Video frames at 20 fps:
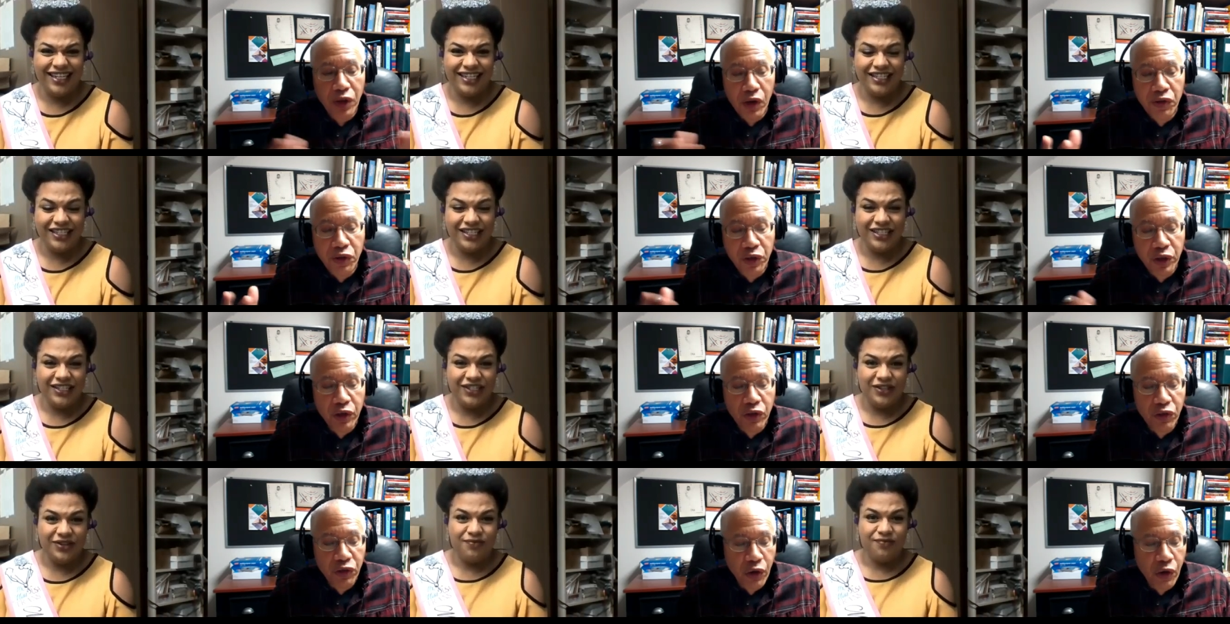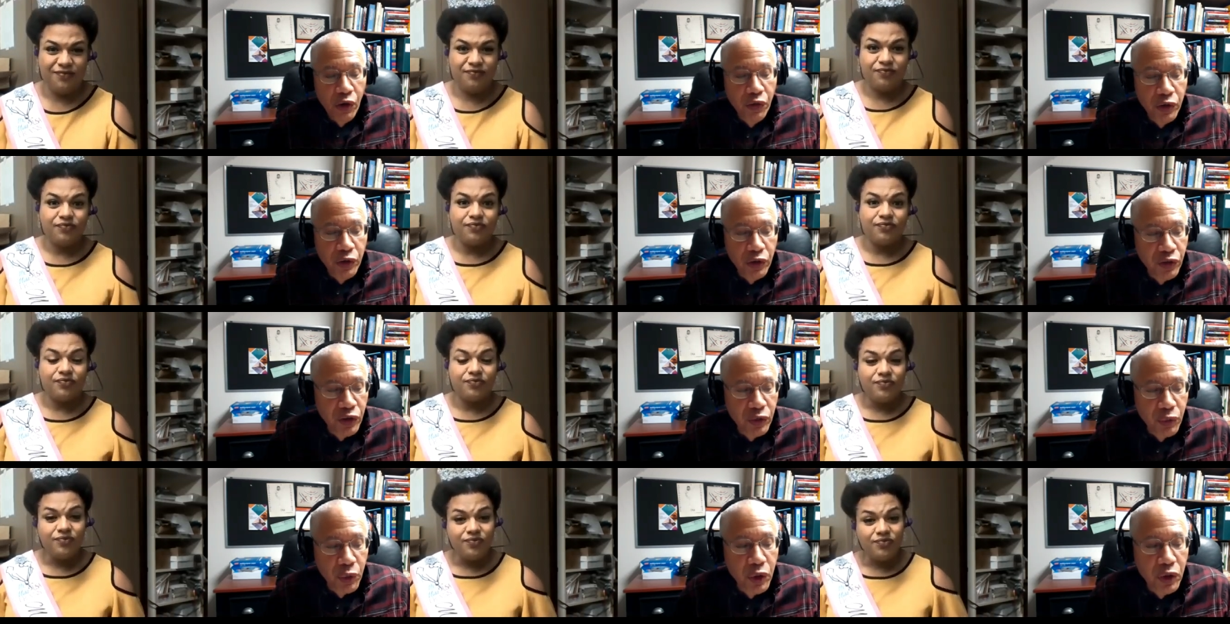Speaker 1: it's a conservative
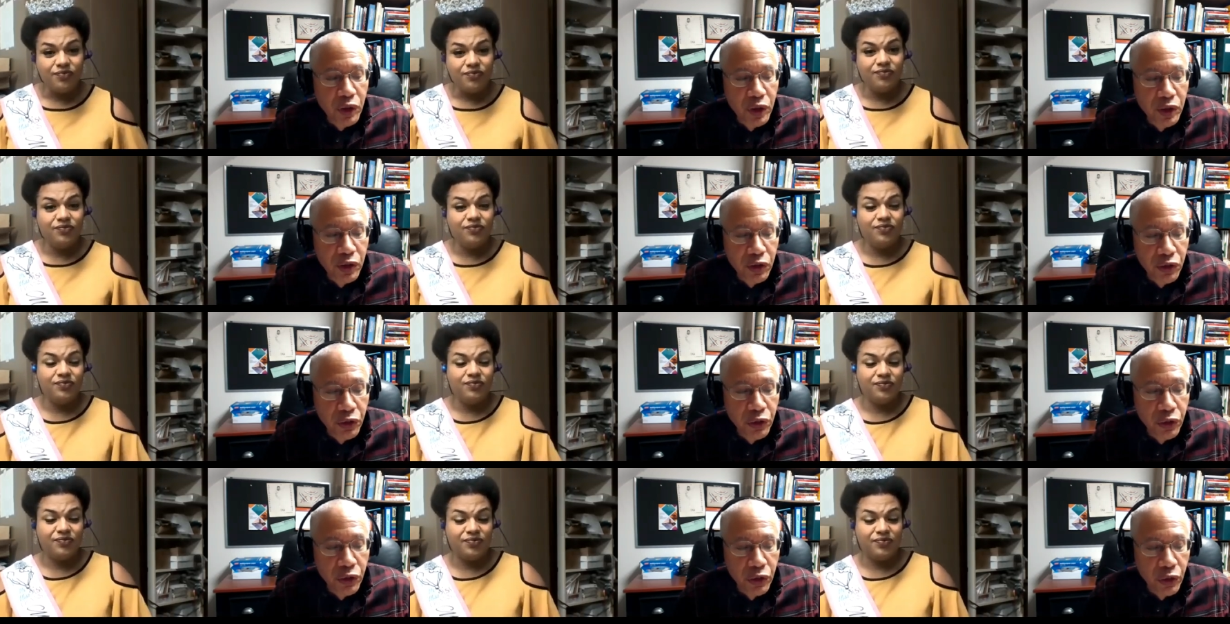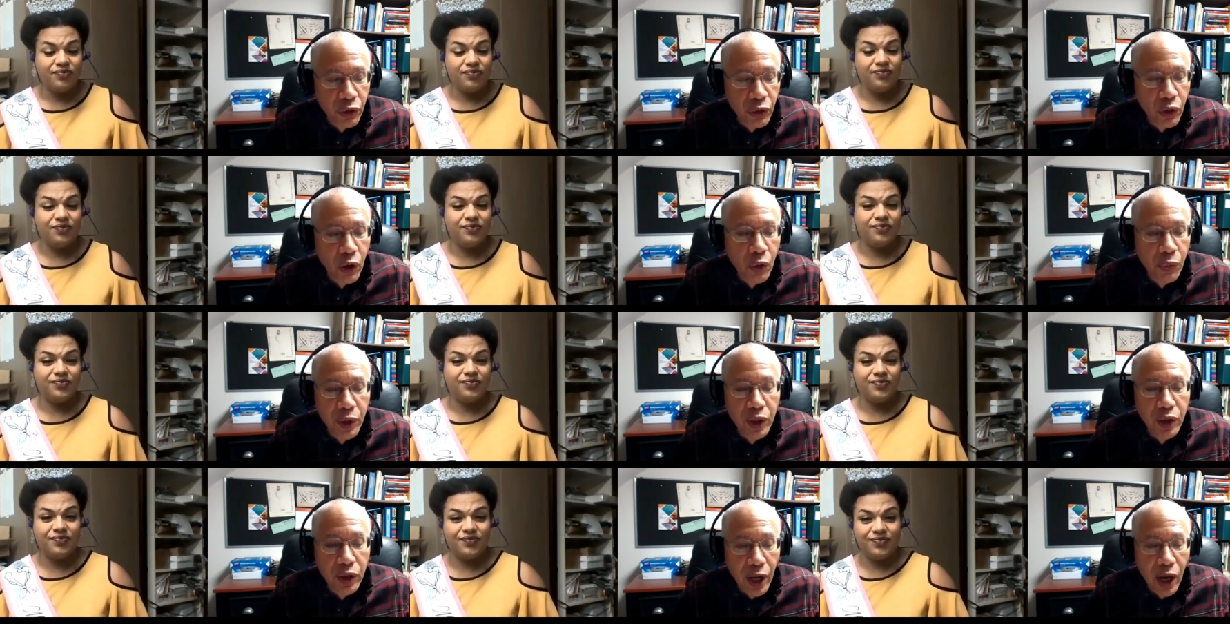community that you, you grew up in,
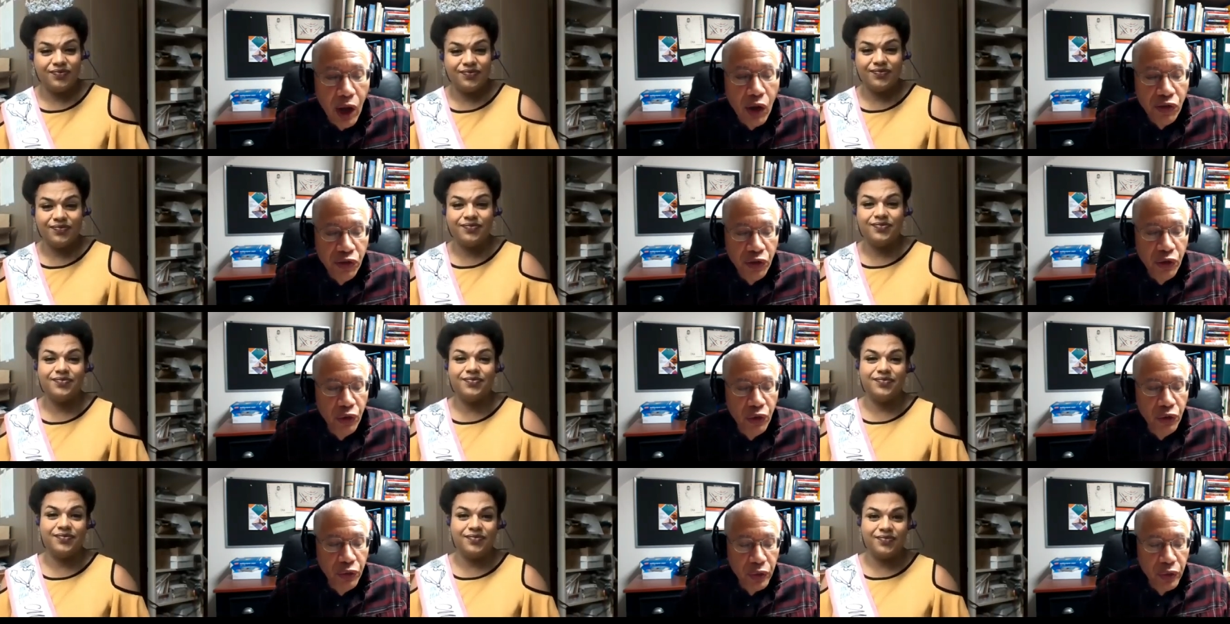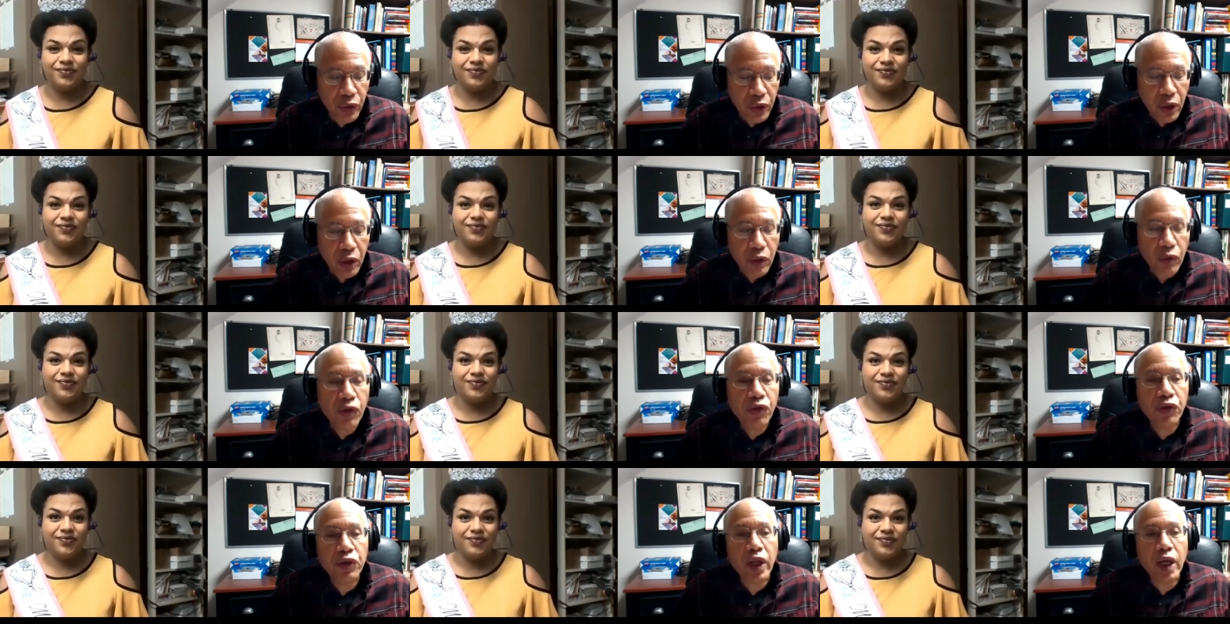in a household. What
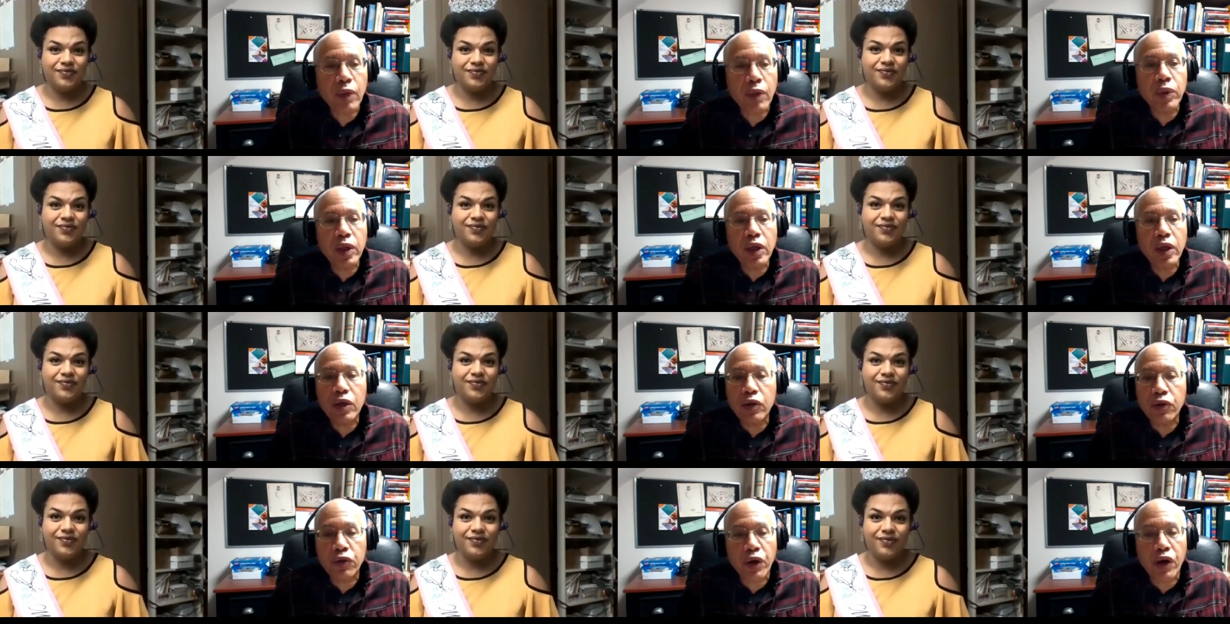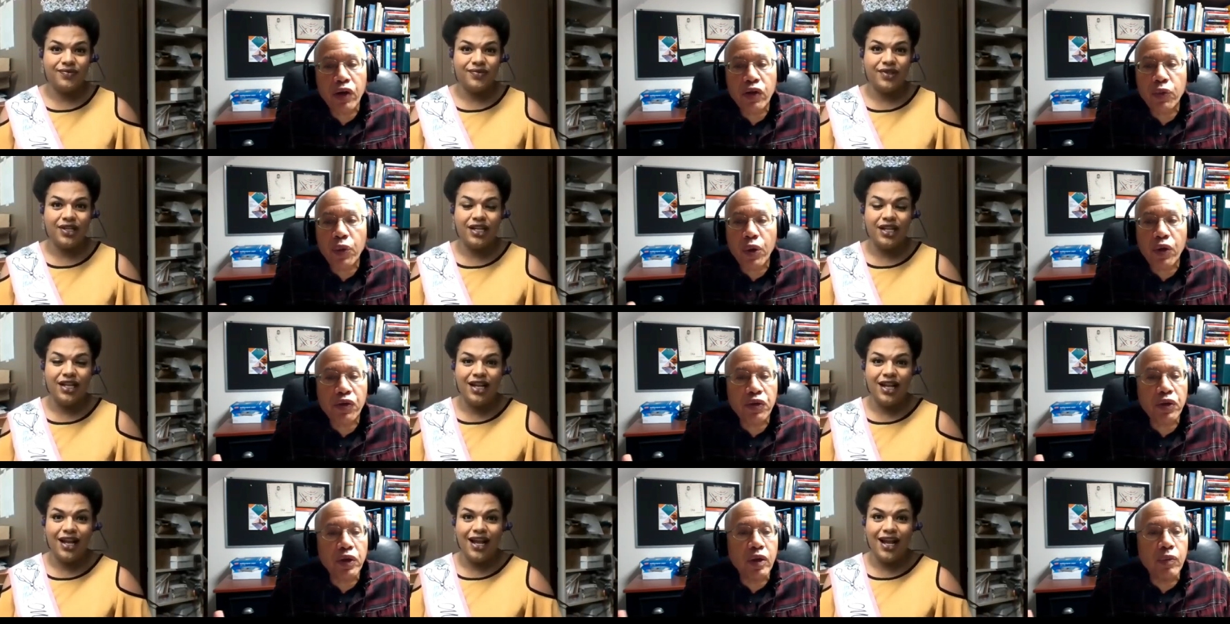was it like being a trans
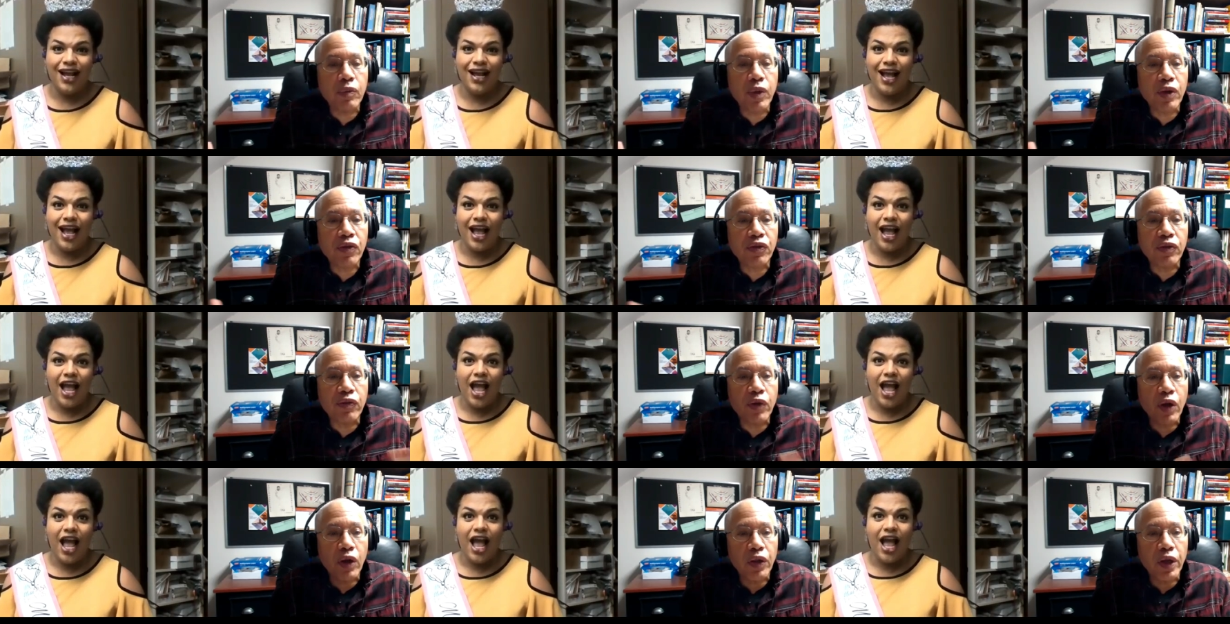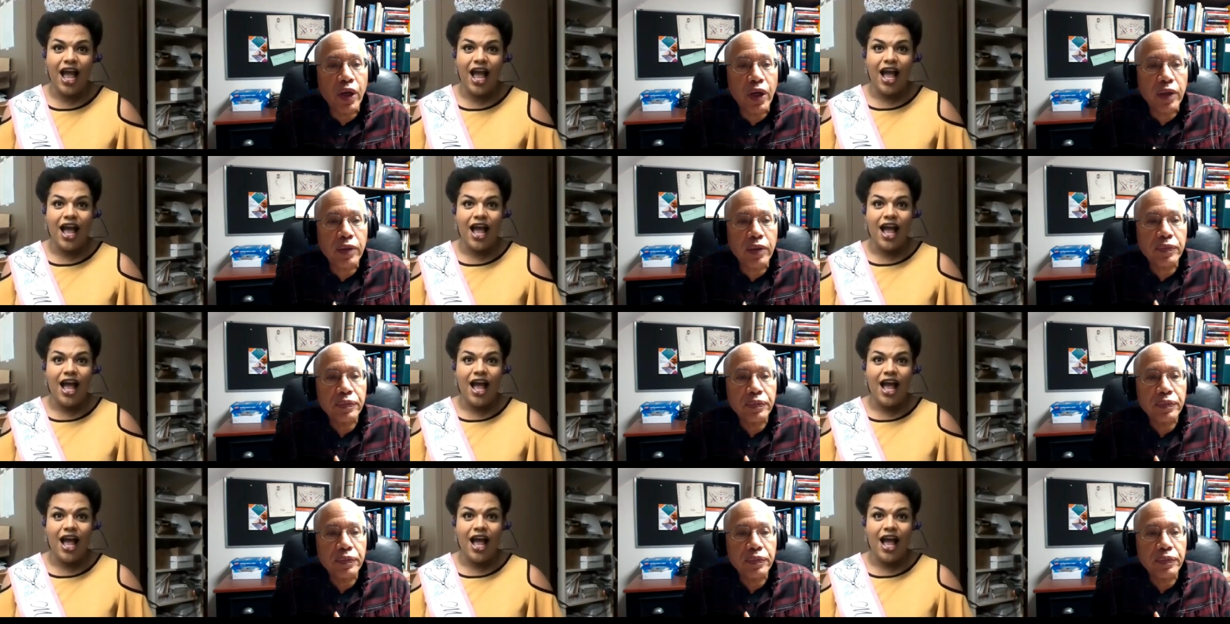person in the midst of all that?